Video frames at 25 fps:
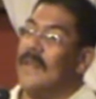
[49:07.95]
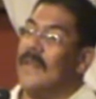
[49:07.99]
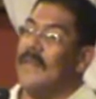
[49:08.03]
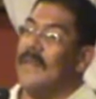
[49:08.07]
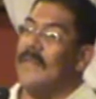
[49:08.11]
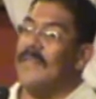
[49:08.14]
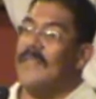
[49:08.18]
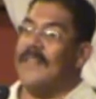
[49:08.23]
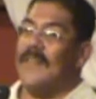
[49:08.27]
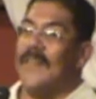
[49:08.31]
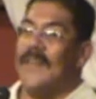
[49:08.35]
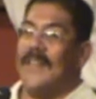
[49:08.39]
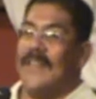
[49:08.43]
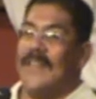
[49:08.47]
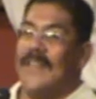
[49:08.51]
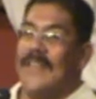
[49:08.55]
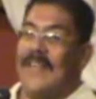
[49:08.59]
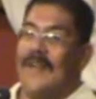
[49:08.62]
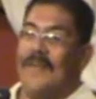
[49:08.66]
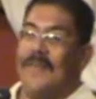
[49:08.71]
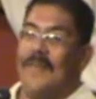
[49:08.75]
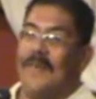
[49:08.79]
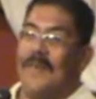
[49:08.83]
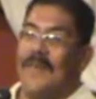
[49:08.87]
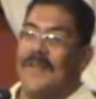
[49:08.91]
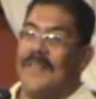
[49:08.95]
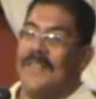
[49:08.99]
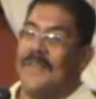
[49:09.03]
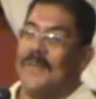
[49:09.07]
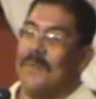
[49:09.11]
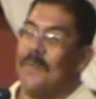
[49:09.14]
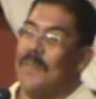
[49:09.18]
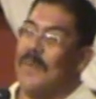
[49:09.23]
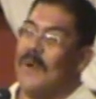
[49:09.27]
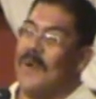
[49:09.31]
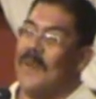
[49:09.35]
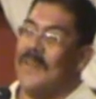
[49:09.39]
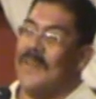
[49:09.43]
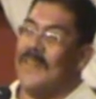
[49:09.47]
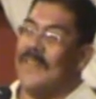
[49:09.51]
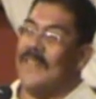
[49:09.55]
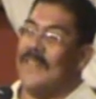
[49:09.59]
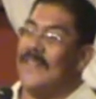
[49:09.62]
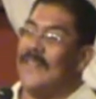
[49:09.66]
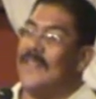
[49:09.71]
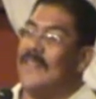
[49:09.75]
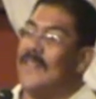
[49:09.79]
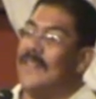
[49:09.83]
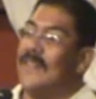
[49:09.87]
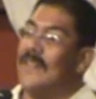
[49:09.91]
Don't you know the devil wants to burn
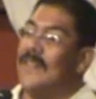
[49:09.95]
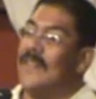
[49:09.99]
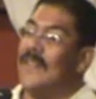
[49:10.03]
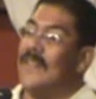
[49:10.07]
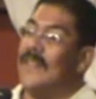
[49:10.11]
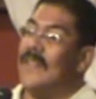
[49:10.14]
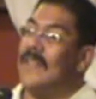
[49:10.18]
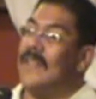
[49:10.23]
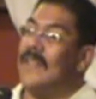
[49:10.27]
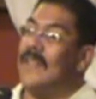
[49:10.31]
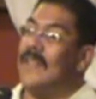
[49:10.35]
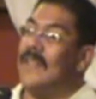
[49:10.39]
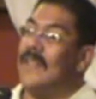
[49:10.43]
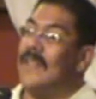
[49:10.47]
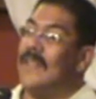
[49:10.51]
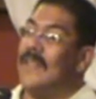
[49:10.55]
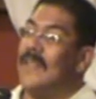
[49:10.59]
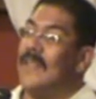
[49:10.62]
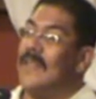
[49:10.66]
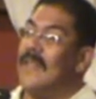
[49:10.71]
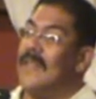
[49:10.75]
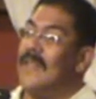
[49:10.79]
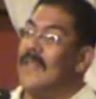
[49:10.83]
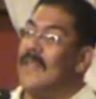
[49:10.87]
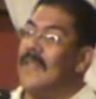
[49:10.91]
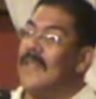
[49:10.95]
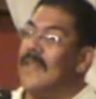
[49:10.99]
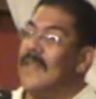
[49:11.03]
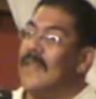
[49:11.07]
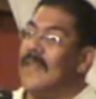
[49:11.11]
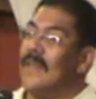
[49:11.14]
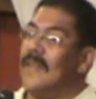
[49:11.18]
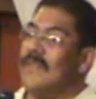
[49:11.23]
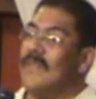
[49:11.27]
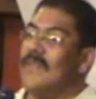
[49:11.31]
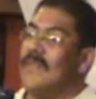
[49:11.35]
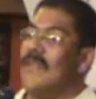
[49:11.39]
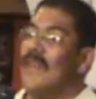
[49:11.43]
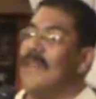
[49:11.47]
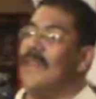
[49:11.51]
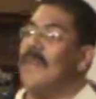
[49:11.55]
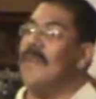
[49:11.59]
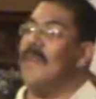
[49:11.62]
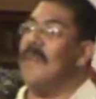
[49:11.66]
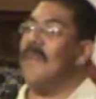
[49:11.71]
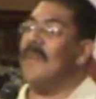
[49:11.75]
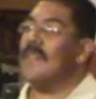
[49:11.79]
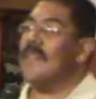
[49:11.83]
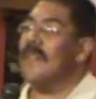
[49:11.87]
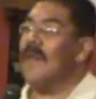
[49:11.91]
you? Yeah. Don't you know he
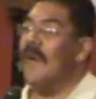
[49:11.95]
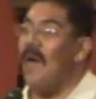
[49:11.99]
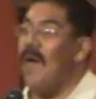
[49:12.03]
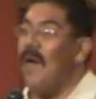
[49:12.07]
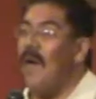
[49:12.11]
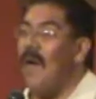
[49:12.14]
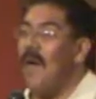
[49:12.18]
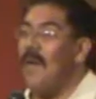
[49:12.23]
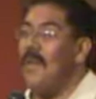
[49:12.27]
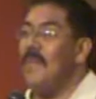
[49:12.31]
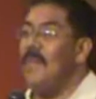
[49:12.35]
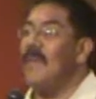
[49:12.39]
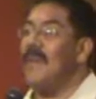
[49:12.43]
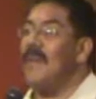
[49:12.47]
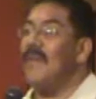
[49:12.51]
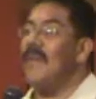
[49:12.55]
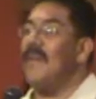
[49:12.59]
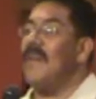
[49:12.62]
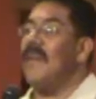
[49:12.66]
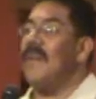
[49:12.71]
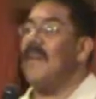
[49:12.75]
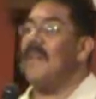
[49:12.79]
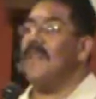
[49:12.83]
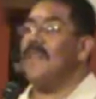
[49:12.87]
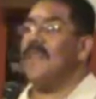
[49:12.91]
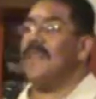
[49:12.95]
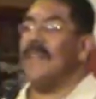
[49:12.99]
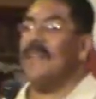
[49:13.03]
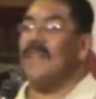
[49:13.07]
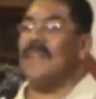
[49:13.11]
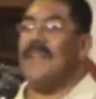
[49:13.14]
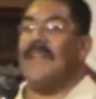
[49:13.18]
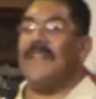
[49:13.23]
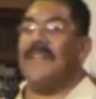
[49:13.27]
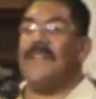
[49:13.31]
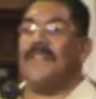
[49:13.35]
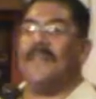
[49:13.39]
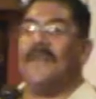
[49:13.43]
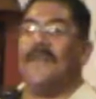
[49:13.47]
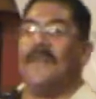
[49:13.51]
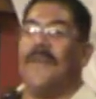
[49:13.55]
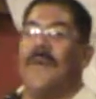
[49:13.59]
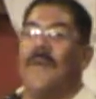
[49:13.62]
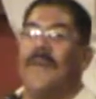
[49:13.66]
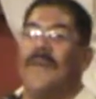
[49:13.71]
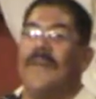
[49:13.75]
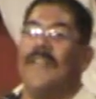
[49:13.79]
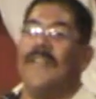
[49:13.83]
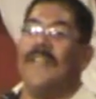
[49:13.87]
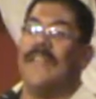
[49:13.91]
wants to harm you and hurt your
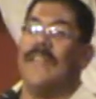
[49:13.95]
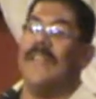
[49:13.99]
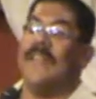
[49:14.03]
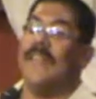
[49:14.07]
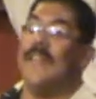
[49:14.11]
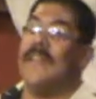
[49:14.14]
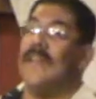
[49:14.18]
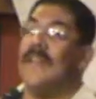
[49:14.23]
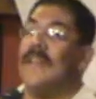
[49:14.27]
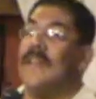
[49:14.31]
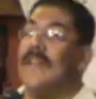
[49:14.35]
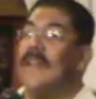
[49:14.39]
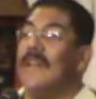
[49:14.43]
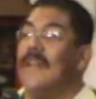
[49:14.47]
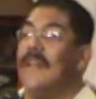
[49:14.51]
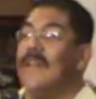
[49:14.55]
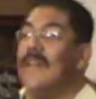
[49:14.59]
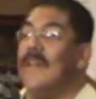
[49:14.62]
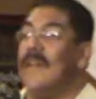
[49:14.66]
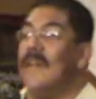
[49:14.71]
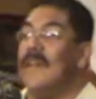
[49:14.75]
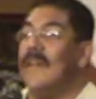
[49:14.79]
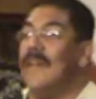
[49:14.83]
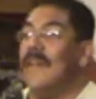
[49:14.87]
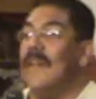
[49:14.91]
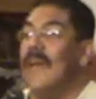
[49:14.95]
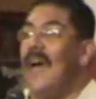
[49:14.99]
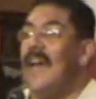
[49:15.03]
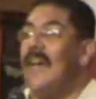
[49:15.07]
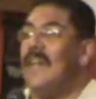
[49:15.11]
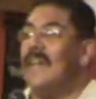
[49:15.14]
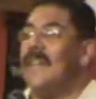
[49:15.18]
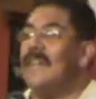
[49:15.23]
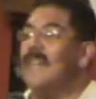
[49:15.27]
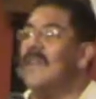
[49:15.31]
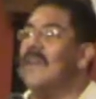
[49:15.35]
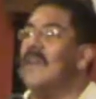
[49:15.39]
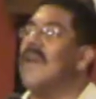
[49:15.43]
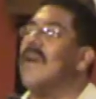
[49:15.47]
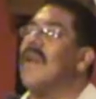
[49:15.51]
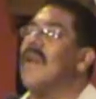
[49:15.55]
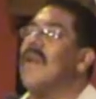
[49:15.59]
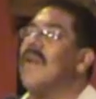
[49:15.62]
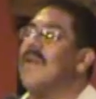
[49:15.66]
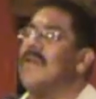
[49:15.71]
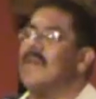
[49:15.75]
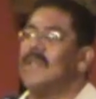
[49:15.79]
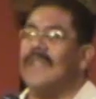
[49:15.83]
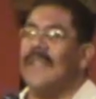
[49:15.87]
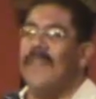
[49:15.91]
testimony? Yeah. How does your
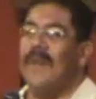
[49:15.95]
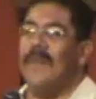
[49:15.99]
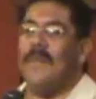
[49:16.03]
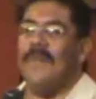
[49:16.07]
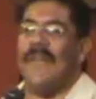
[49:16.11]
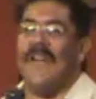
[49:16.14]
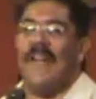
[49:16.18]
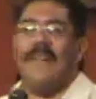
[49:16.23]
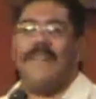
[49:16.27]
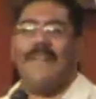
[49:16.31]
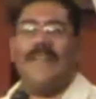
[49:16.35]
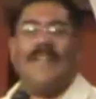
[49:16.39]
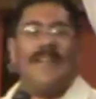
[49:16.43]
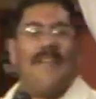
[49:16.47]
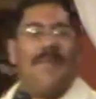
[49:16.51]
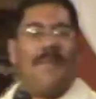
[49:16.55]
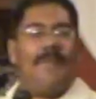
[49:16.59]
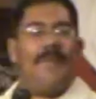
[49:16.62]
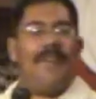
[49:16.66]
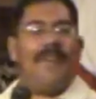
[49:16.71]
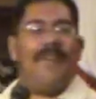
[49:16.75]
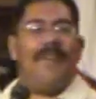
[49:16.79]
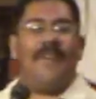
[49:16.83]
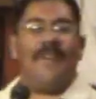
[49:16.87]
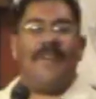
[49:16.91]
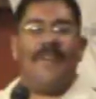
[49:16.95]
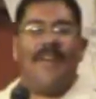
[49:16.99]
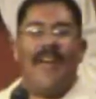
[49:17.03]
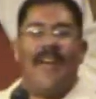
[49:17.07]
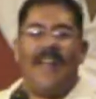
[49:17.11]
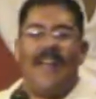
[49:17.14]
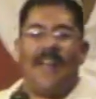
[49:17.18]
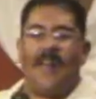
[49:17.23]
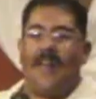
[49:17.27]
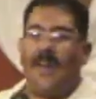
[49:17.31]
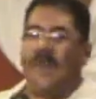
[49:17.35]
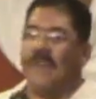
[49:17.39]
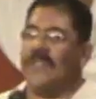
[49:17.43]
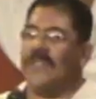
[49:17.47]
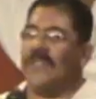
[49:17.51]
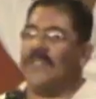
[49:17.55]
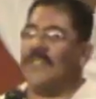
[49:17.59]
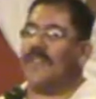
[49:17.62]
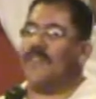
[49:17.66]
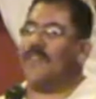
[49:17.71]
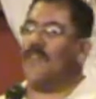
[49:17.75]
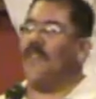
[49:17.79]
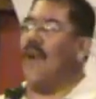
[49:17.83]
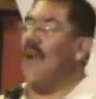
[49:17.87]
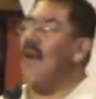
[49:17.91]
clothes, I mean, have anybody ever had clothes
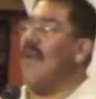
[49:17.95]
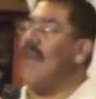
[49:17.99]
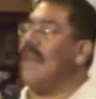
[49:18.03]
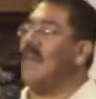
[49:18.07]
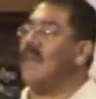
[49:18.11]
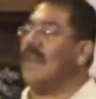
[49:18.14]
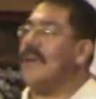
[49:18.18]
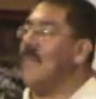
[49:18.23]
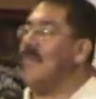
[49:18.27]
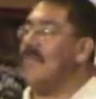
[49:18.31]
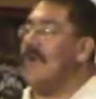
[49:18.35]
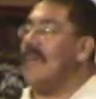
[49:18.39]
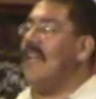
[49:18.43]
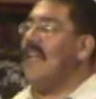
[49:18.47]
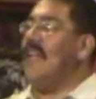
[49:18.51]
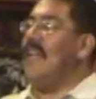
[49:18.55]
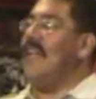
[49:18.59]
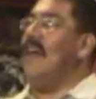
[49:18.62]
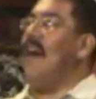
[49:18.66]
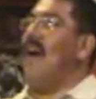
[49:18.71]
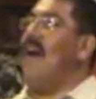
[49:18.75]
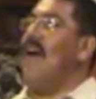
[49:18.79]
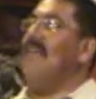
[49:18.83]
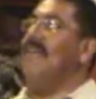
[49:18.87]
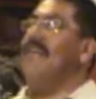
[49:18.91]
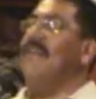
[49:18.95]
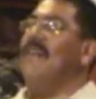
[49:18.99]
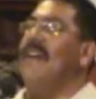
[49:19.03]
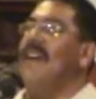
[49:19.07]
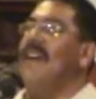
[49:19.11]
just fall completely off?